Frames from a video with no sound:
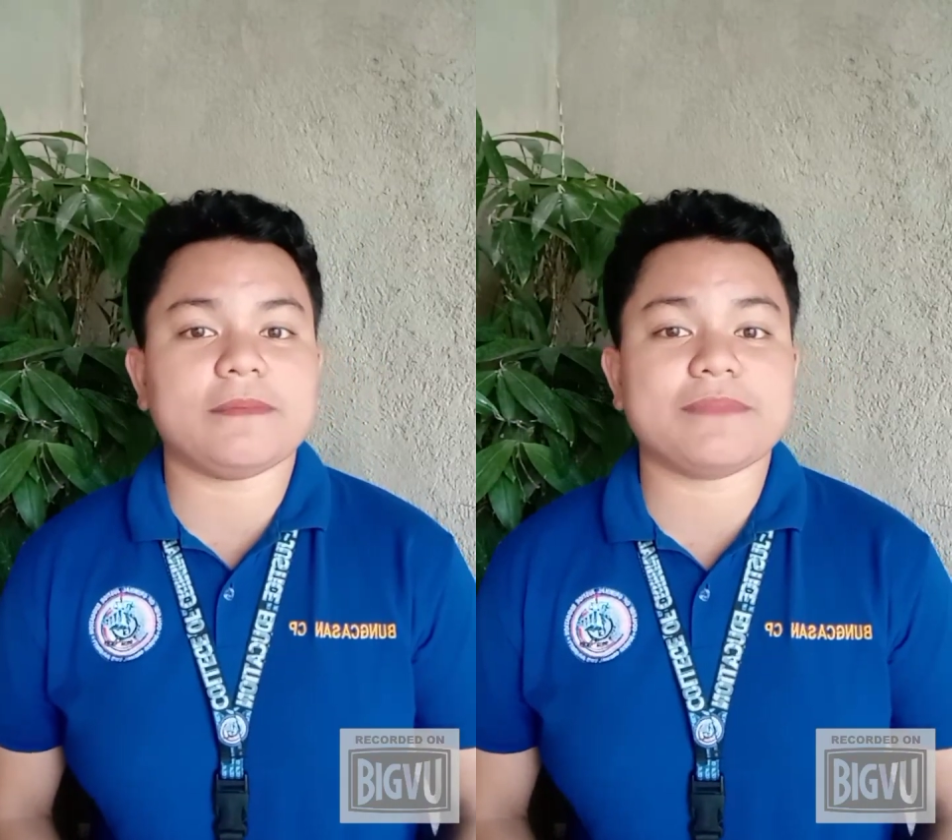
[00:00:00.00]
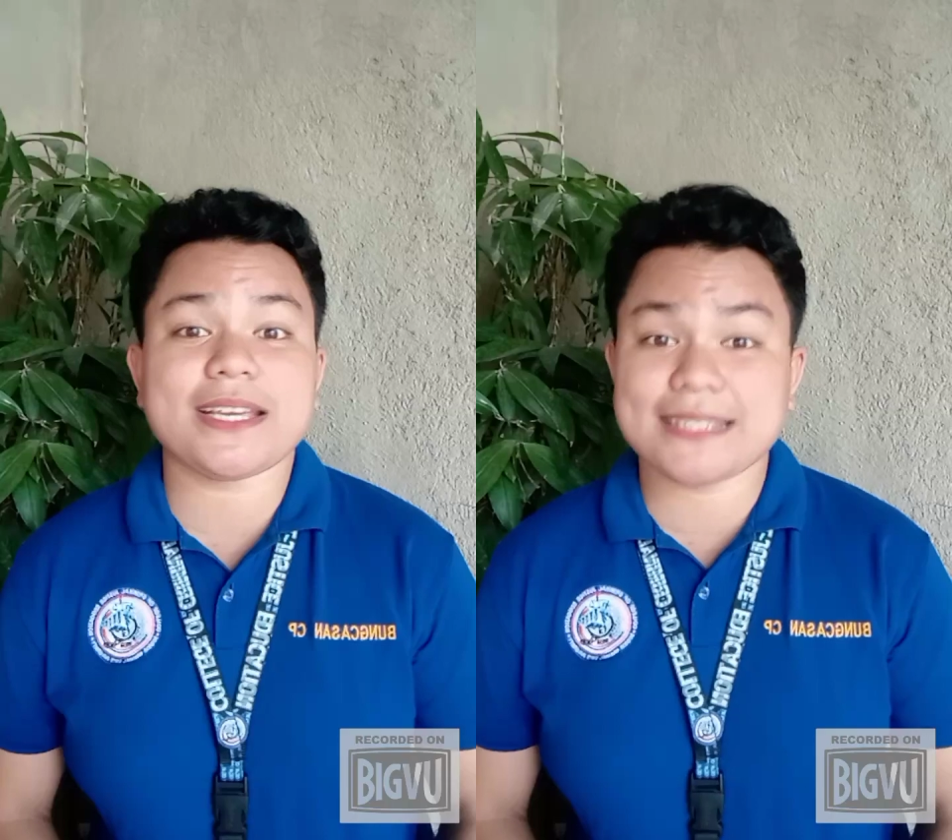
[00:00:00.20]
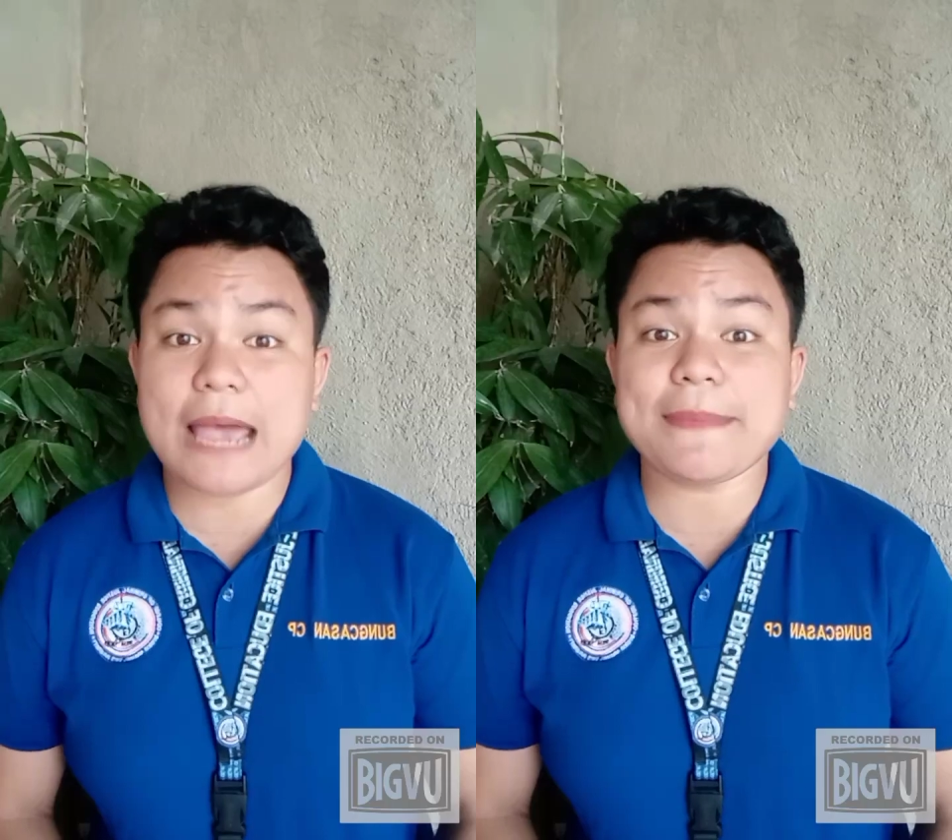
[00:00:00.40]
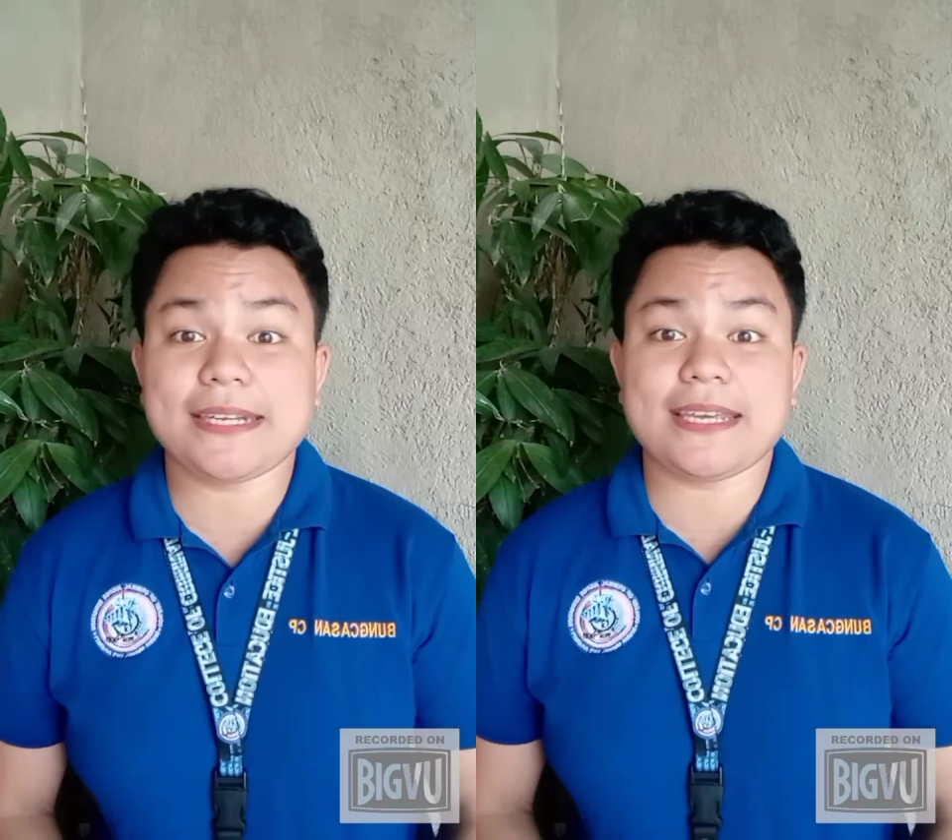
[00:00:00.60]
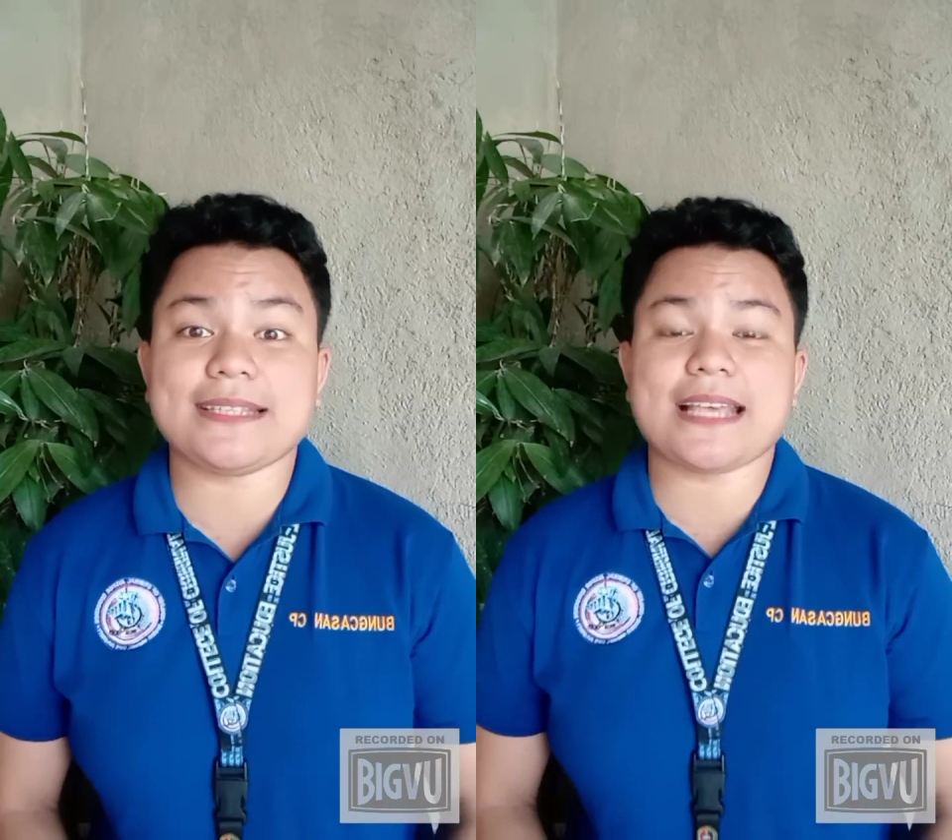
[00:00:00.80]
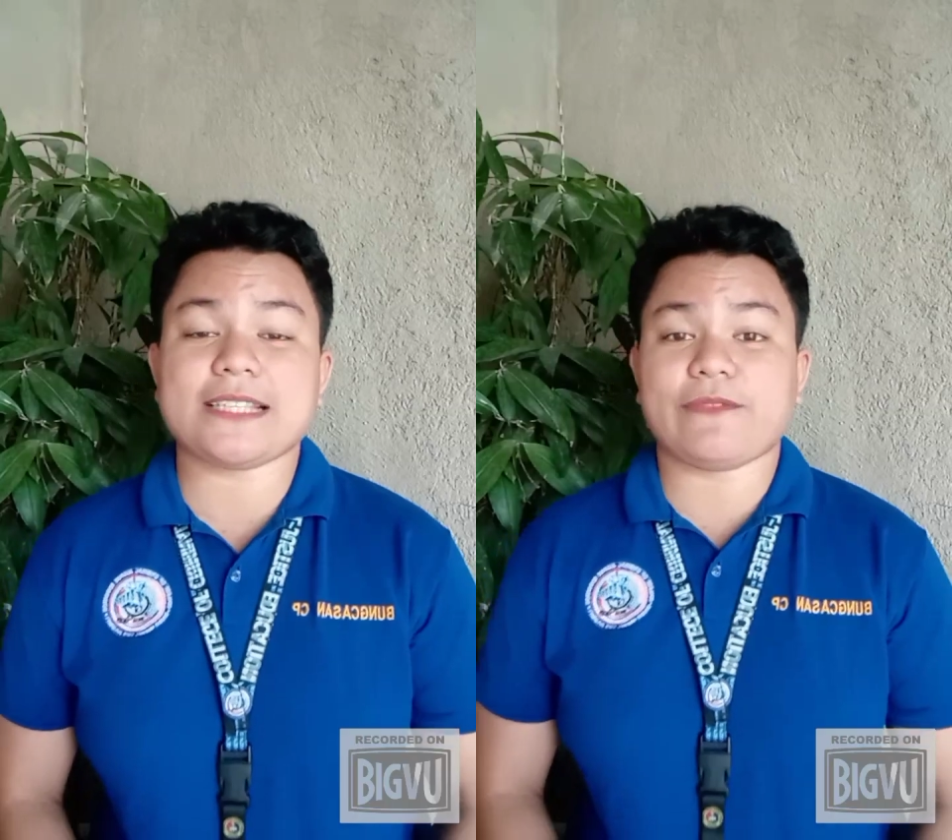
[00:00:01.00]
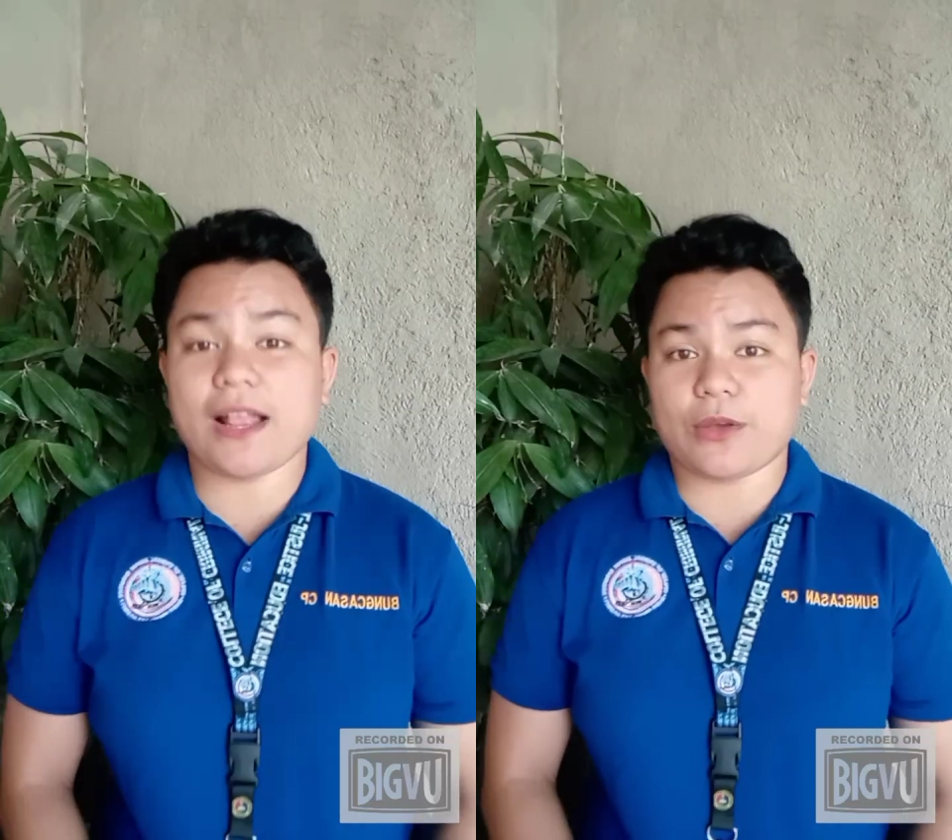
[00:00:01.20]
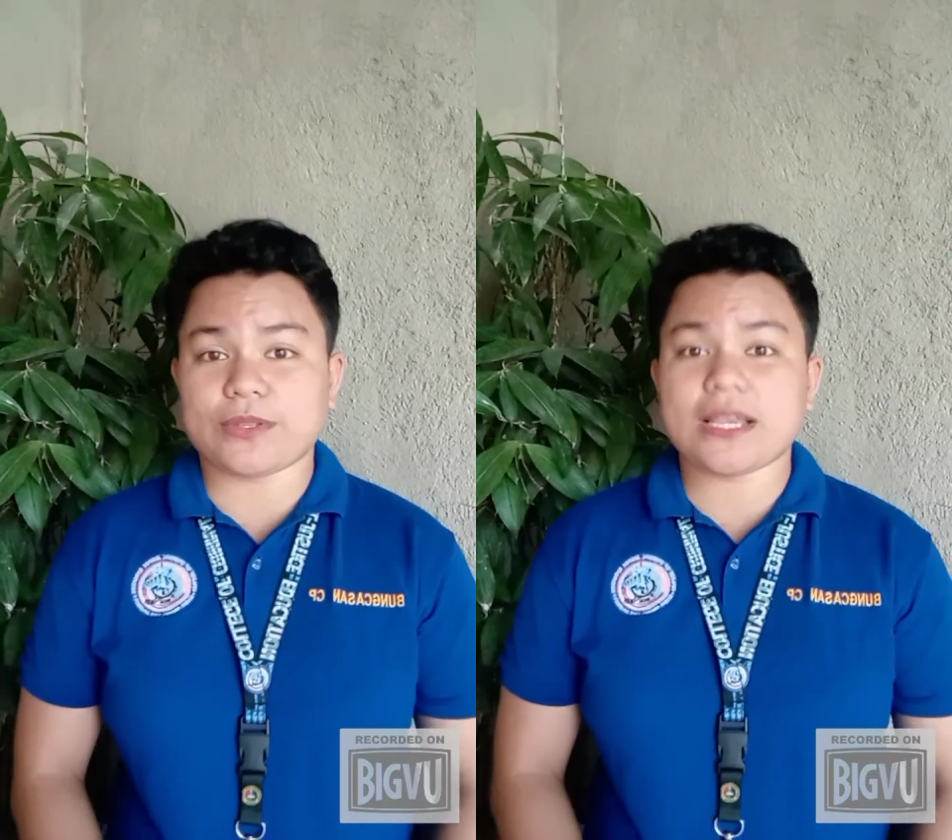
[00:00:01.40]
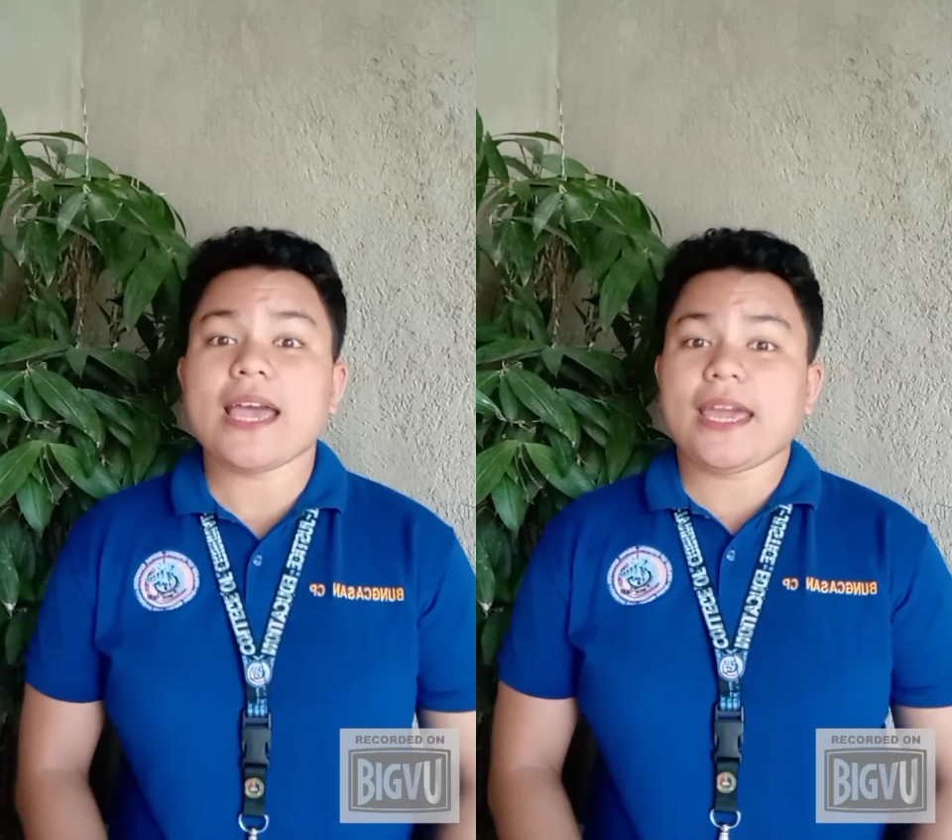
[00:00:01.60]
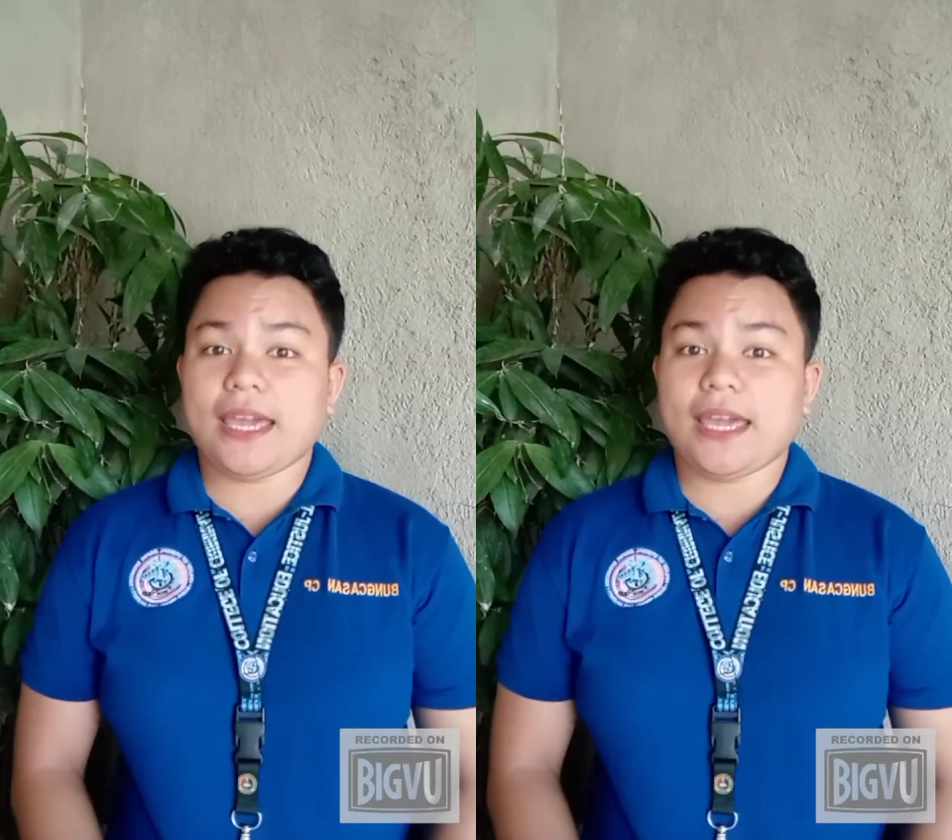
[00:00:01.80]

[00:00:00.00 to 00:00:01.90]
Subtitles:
examined is as follows.